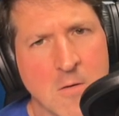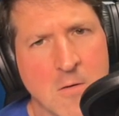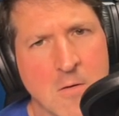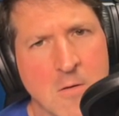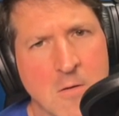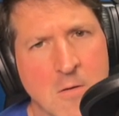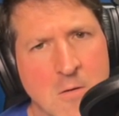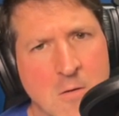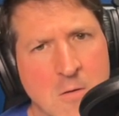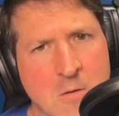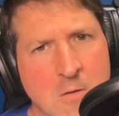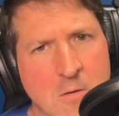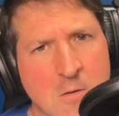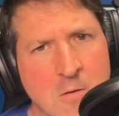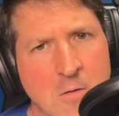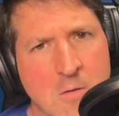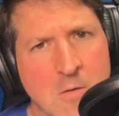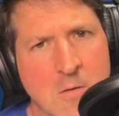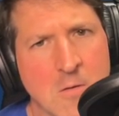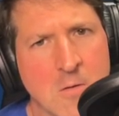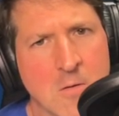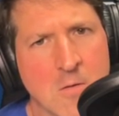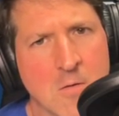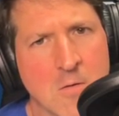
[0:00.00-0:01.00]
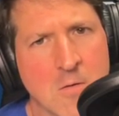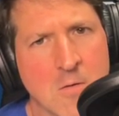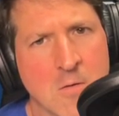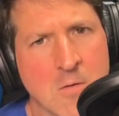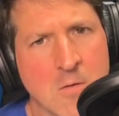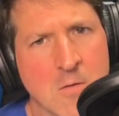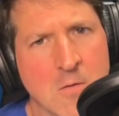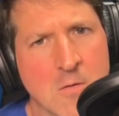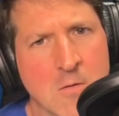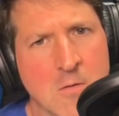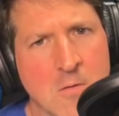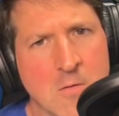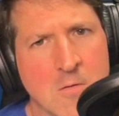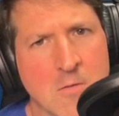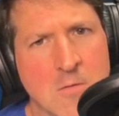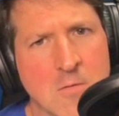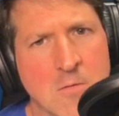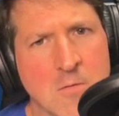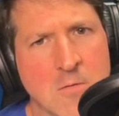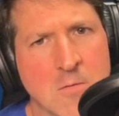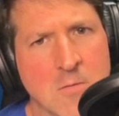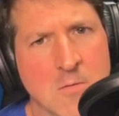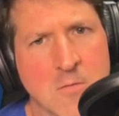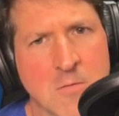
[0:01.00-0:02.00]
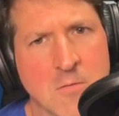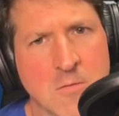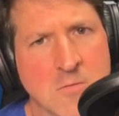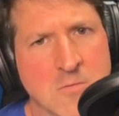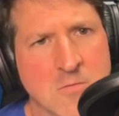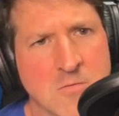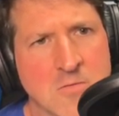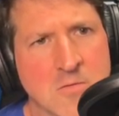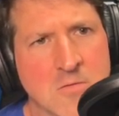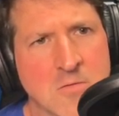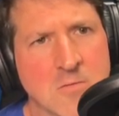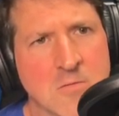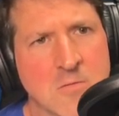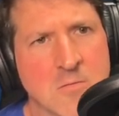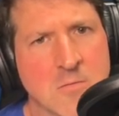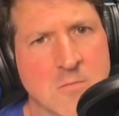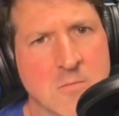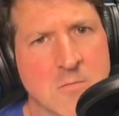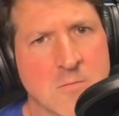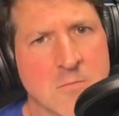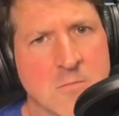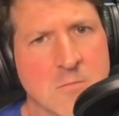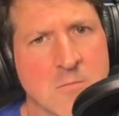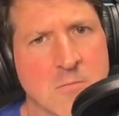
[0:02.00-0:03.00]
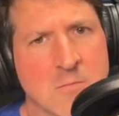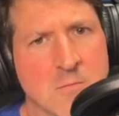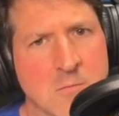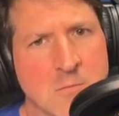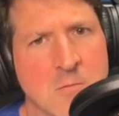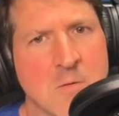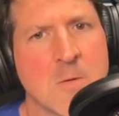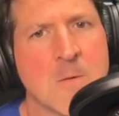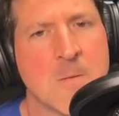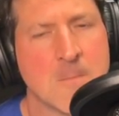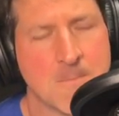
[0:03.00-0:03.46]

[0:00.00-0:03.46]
No words are spoken by the person on screen.